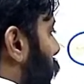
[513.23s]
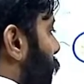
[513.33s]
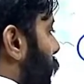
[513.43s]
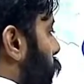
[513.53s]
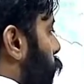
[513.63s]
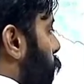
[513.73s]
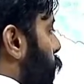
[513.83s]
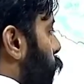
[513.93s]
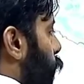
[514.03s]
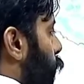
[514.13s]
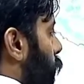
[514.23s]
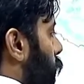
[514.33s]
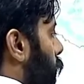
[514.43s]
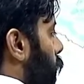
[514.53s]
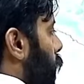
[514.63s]
If he'll move
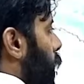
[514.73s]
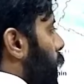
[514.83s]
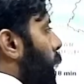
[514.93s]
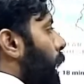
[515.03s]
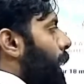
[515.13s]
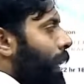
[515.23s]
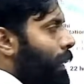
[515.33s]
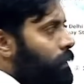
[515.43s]
again,